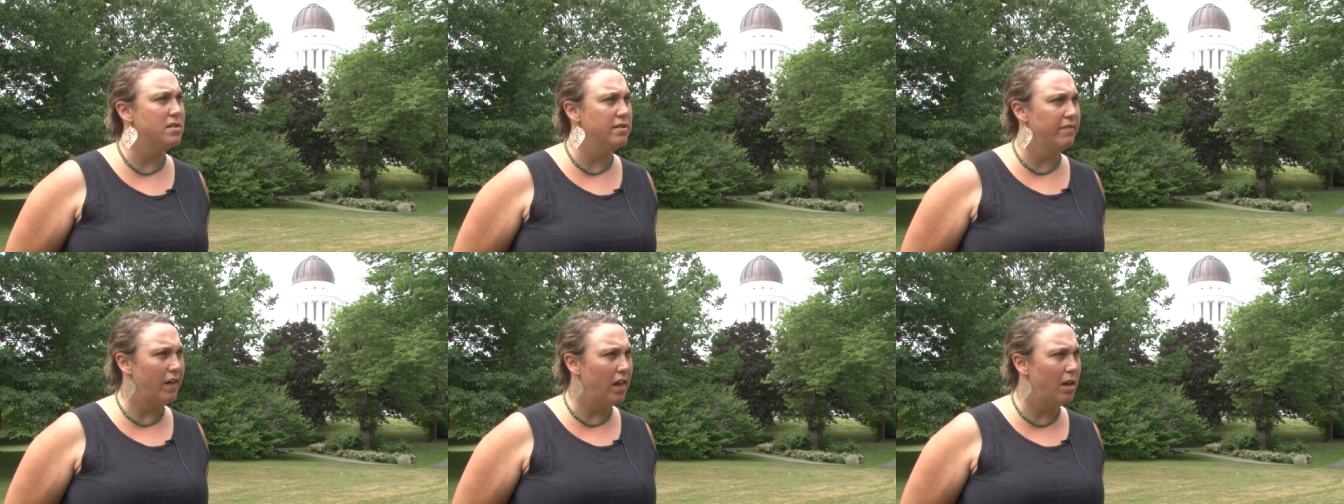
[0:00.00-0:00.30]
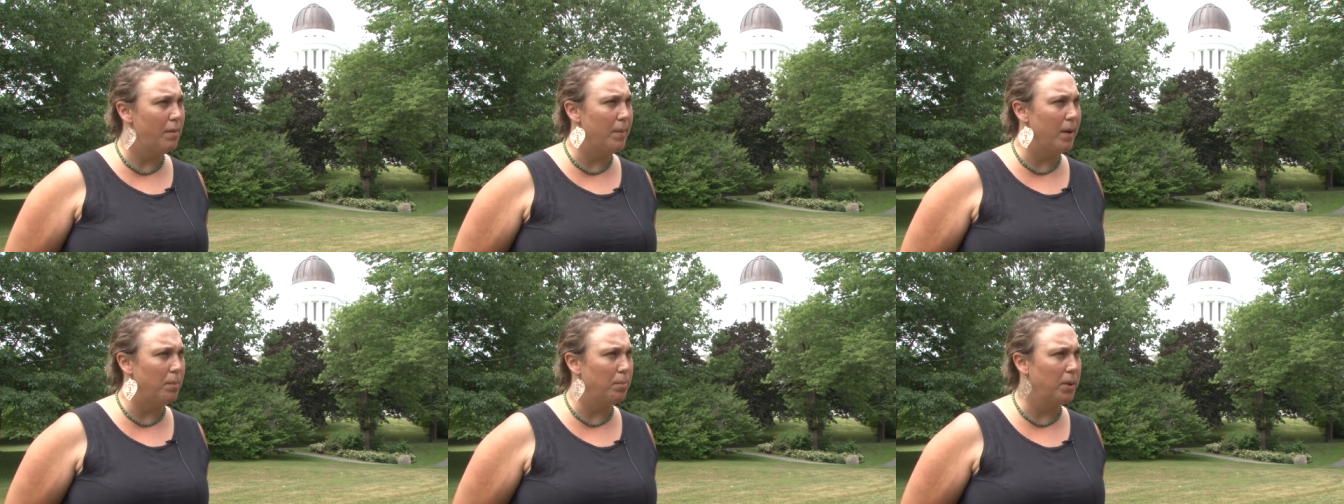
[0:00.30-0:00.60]

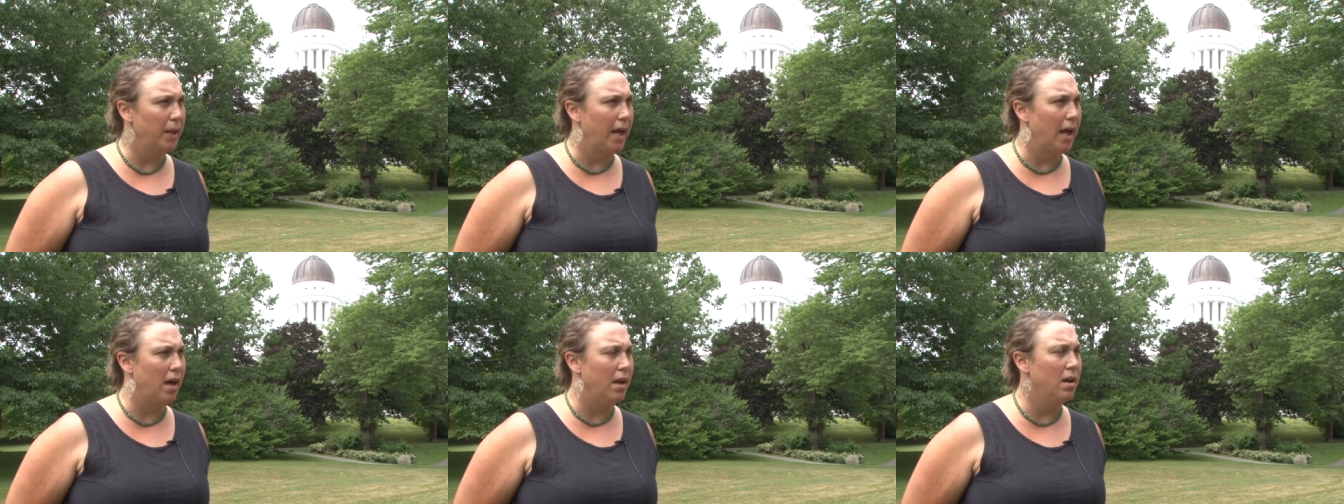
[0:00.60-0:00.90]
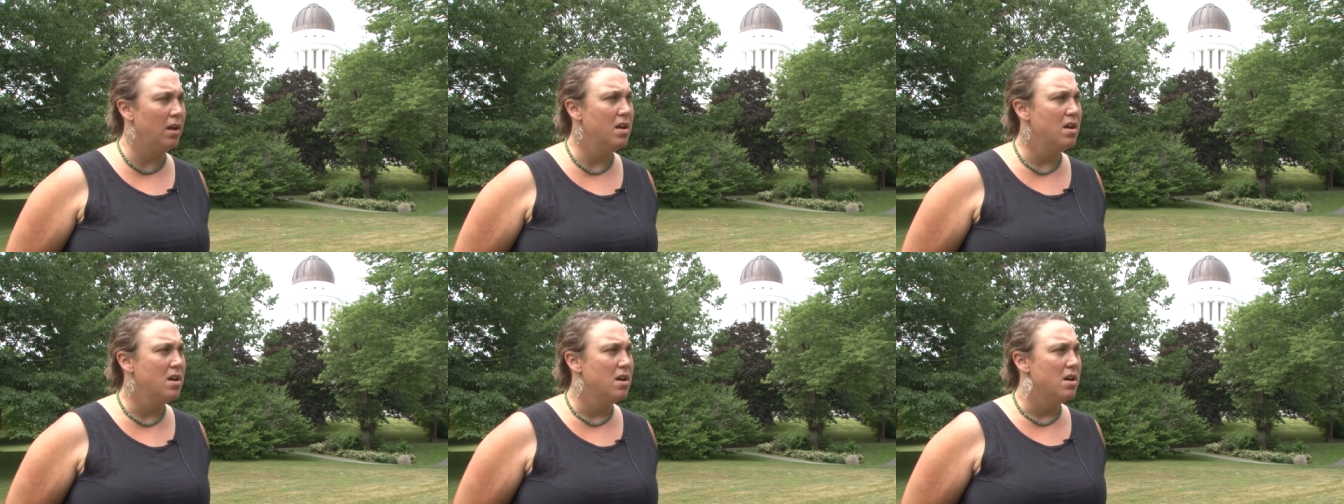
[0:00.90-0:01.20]
development
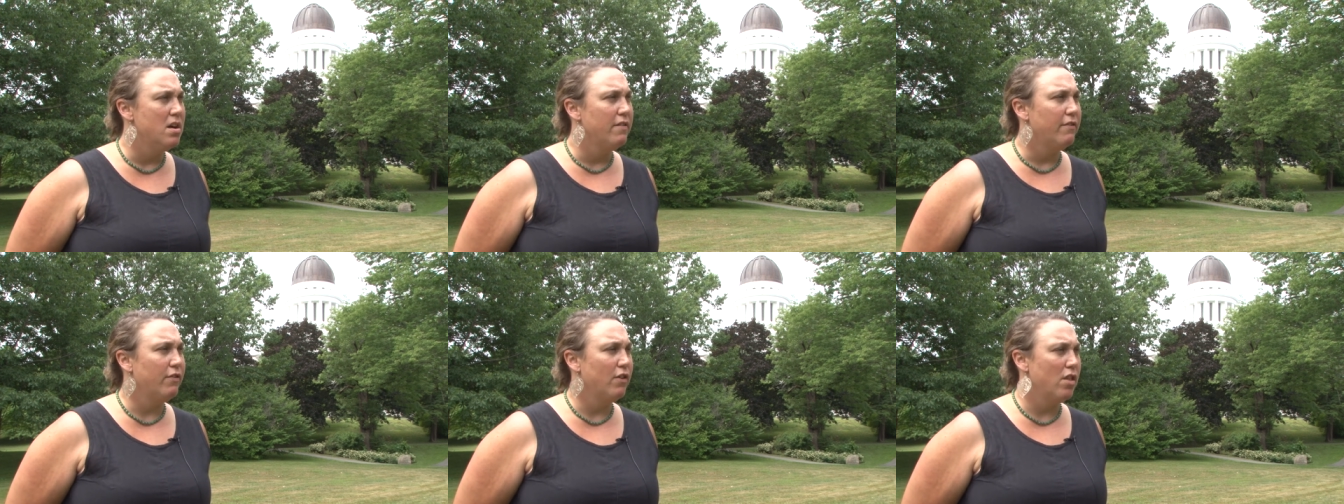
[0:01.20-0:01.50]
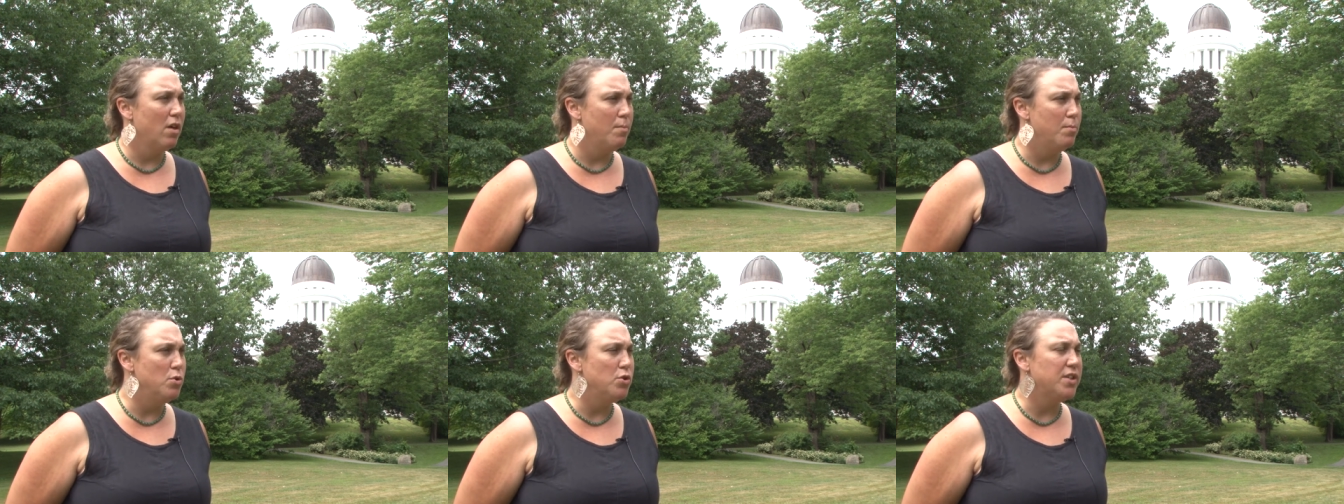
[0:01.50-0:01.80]
plan for
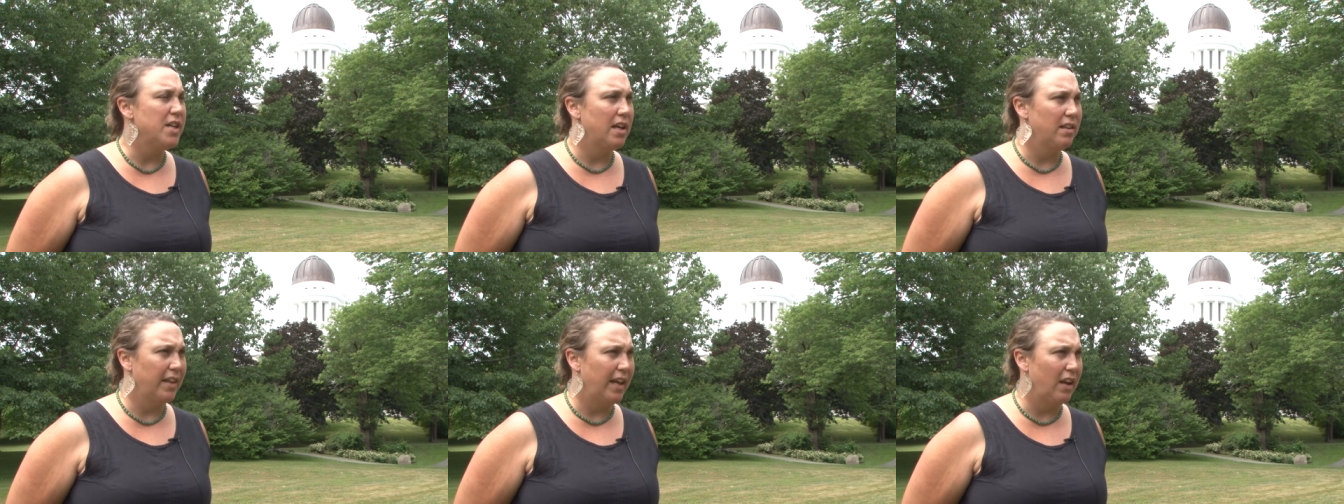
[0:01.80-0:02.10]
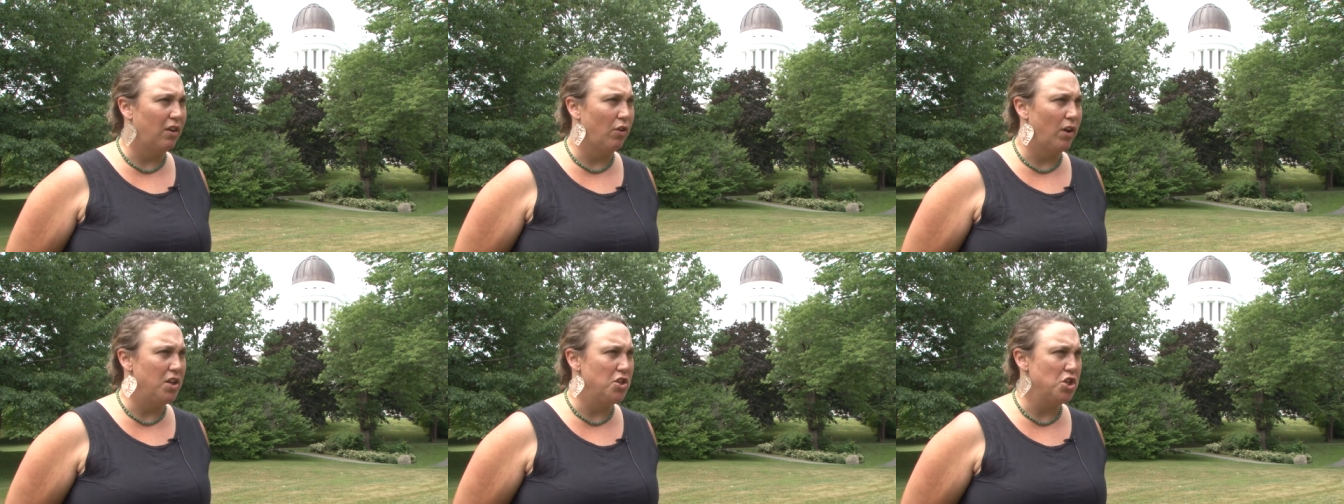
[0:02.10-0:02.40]
the Moosehead
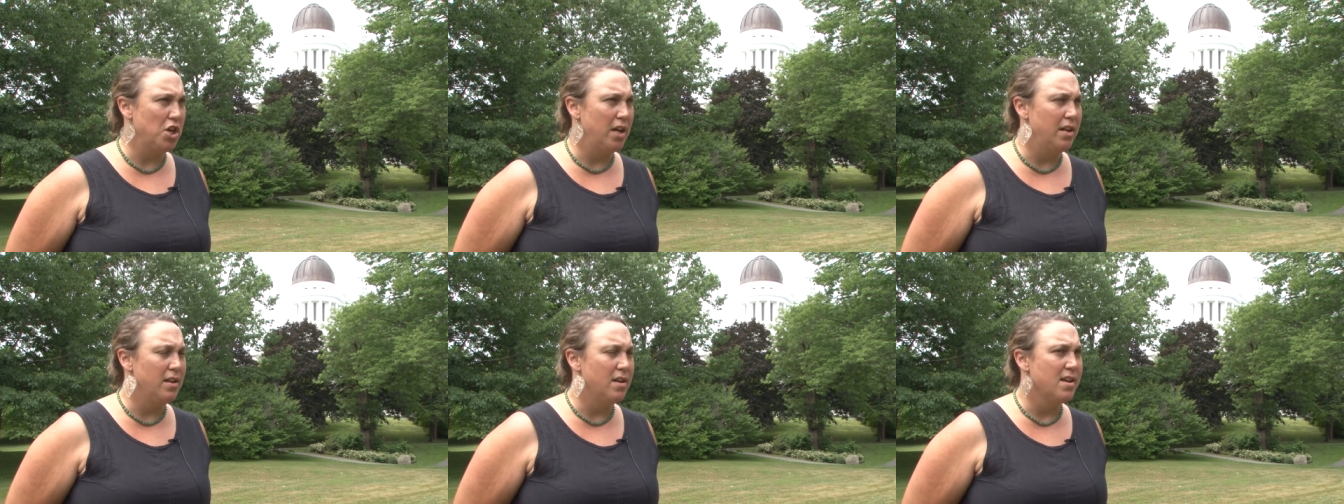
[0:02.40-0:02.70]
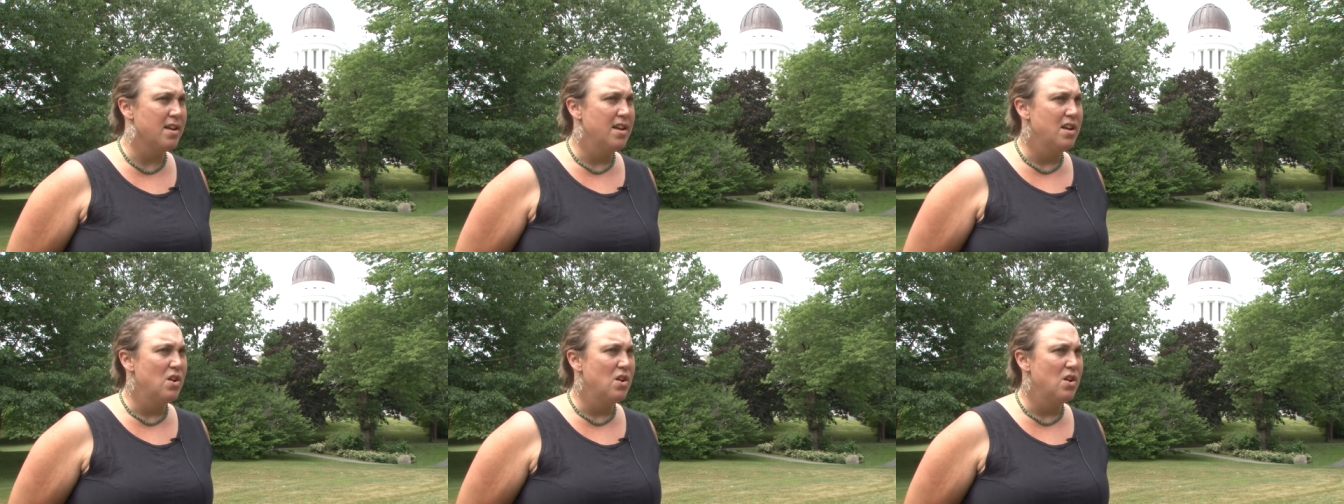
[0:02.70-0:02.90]
Lake region,